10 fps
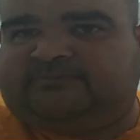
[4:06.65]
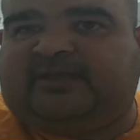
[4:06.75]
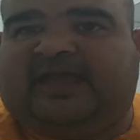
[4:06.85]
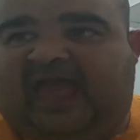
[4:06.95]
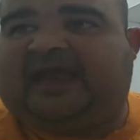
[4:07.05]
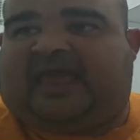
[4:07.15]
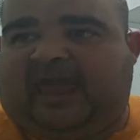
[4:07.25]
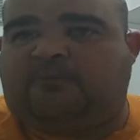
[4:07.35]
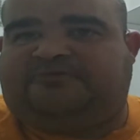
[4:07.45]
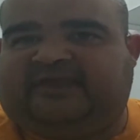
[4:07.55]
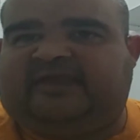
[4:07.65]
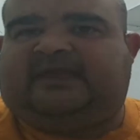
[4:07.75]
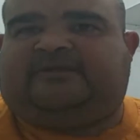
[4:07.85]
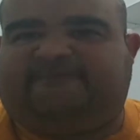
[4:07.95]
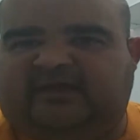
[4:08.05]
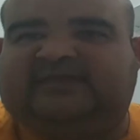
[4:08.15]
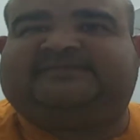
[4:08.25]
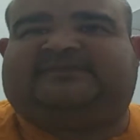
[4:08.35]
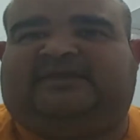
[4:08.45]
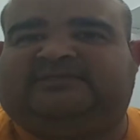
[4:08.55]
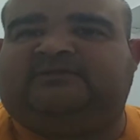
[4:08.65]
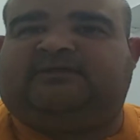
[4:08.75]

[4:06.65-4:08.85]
But it had everything into